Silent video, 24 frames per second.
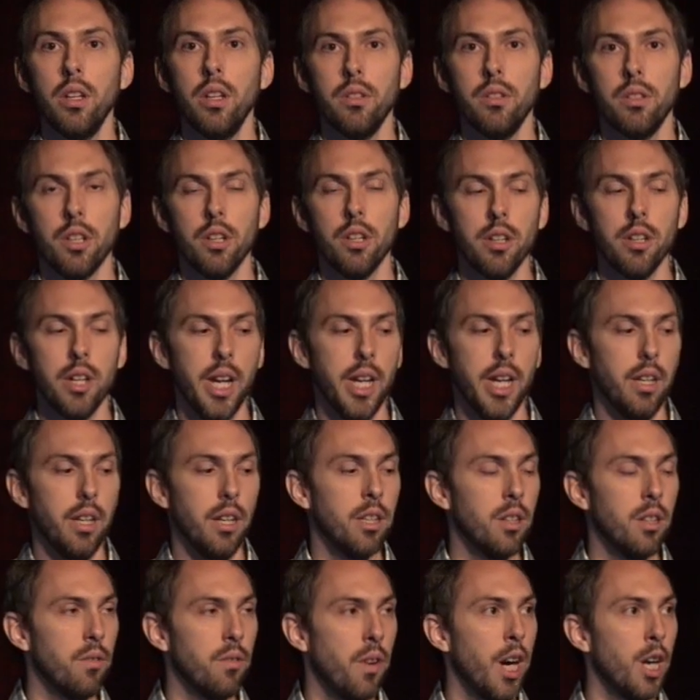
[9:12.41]
to create
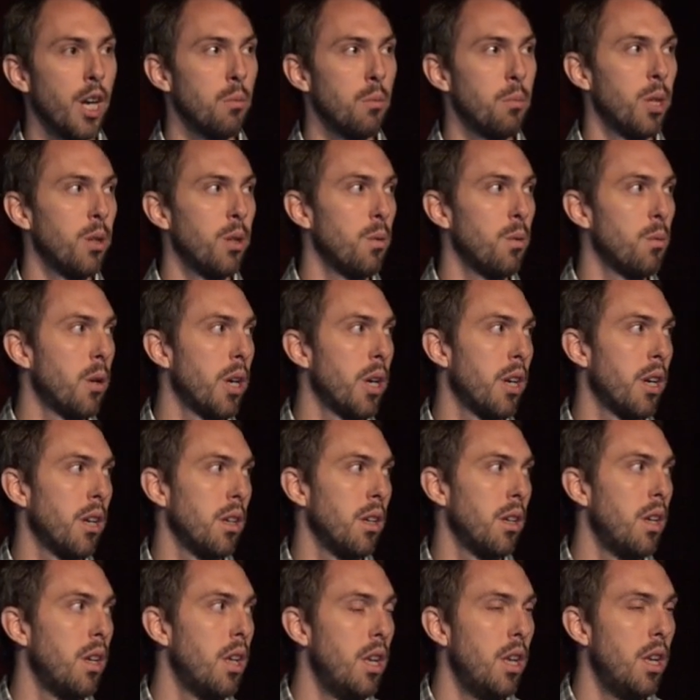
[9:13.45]
an environment
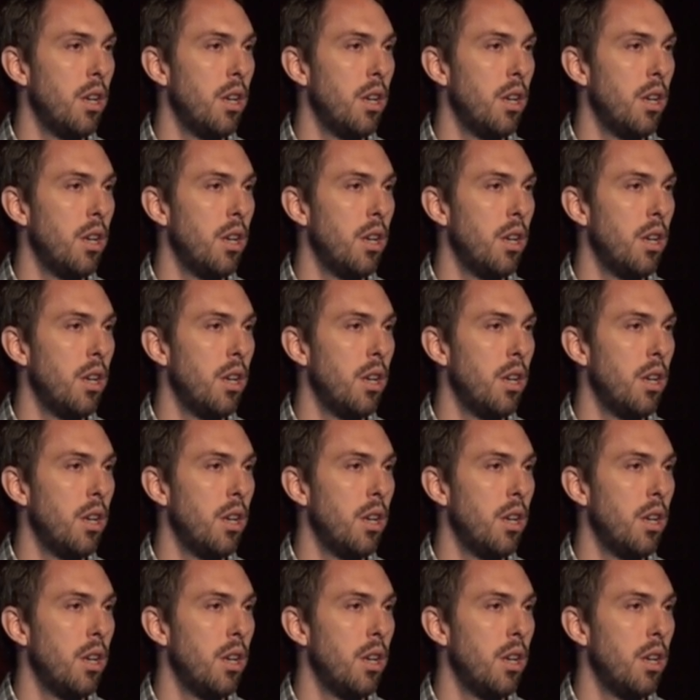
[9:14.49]
where